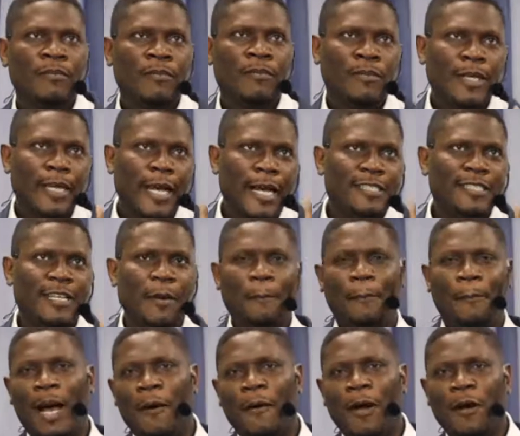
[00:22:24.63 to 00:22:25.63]
is the
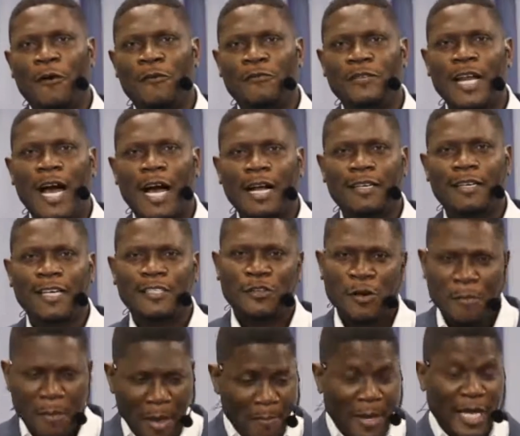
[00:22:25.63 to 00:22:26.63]
power of darkness.
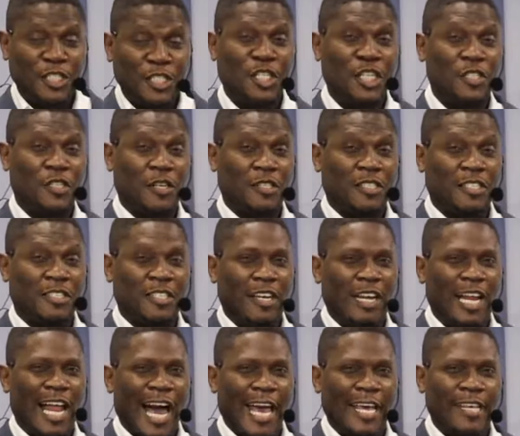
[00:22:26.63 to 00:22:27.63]
Remember, Jesus is the
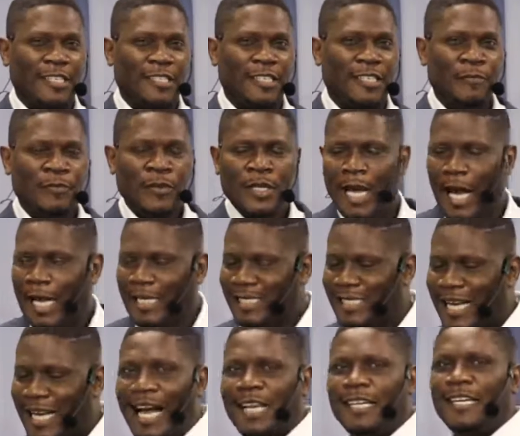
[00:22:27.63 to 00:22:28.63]
light, and
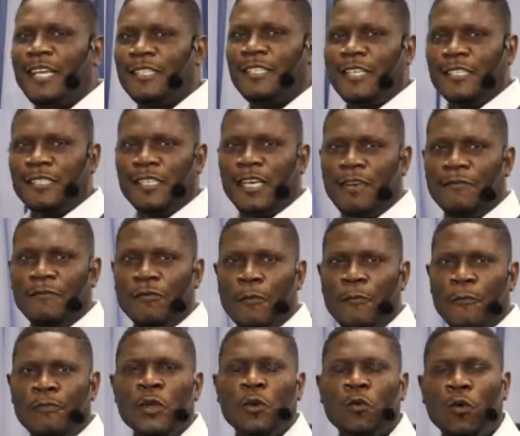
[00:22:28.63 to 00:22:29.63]
darkness is evil.
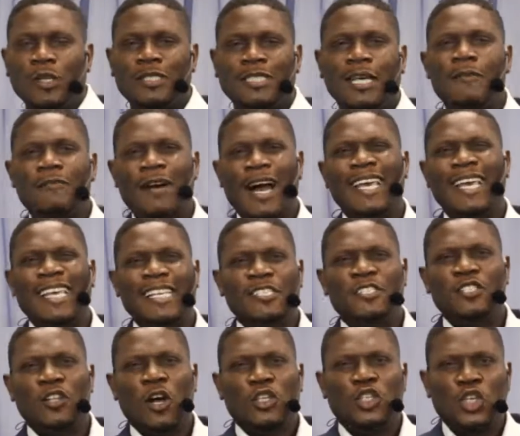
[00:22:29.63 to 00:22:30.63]
Whatever is
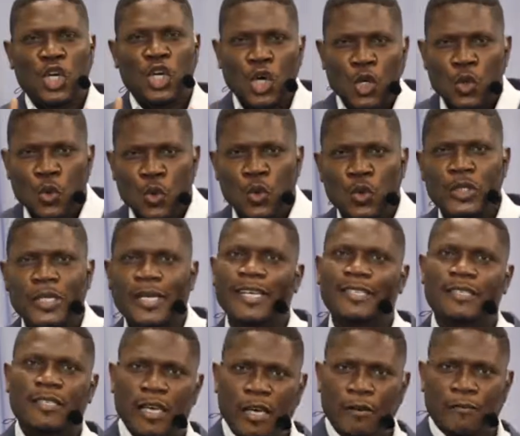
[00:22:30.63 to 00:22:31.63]
not good
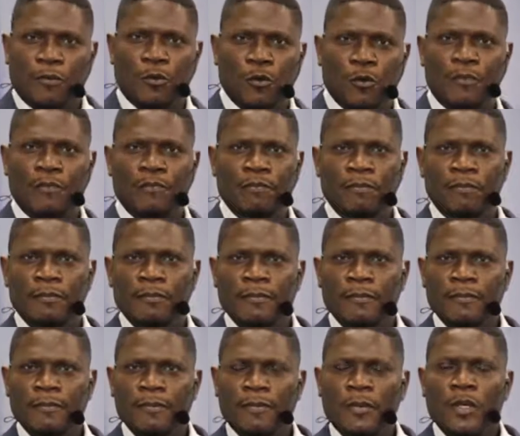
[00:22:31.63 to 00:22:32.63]
is evil.
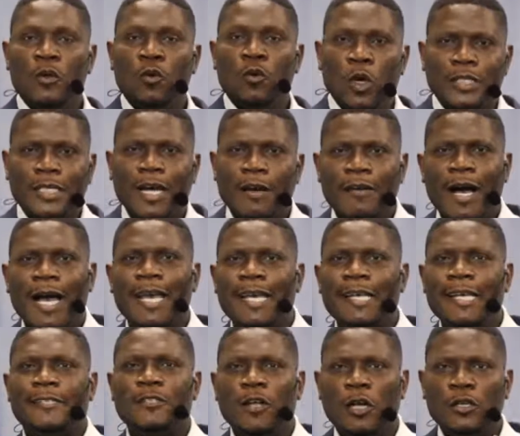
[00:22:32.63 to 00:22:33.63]
Whatever is
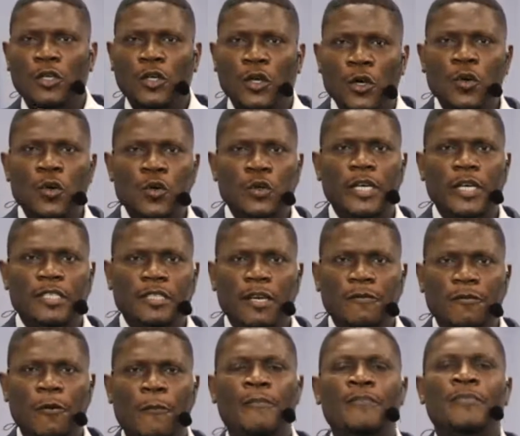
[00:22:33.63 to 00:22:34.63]
not good is
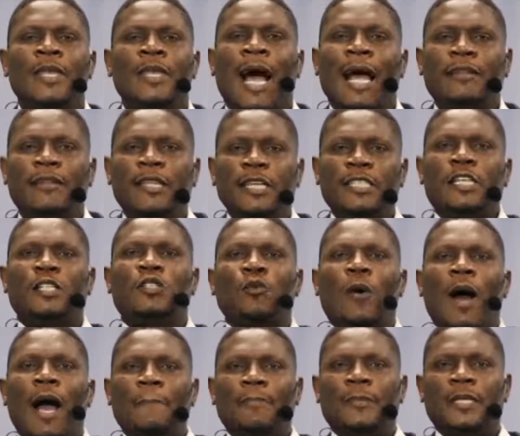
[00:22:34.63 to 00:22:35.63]
evil. And this is why
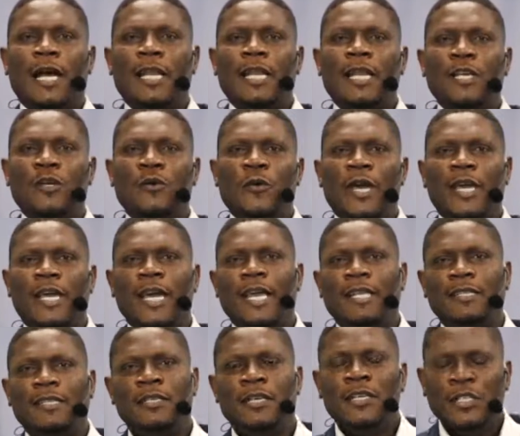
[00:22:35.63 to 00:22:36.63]
I'm telling you
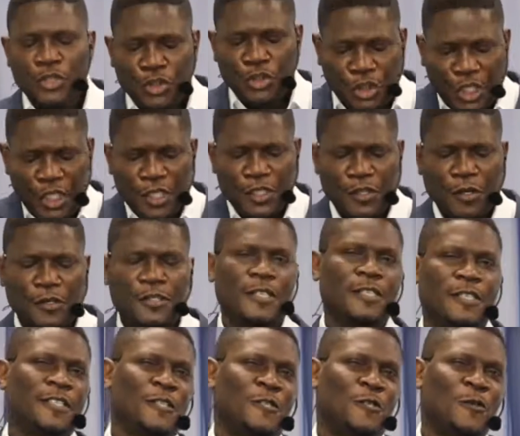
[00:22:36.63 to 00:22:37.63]
again Jesus is
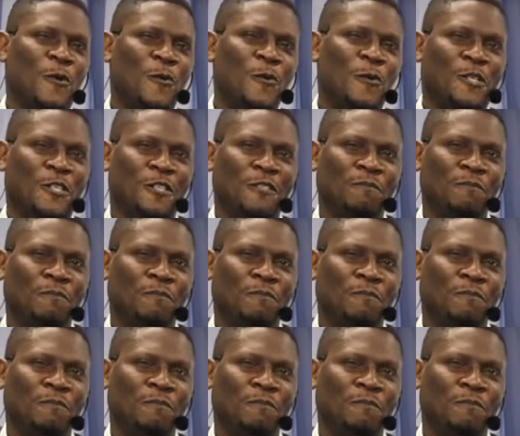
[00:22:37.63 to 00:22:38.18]
the solution.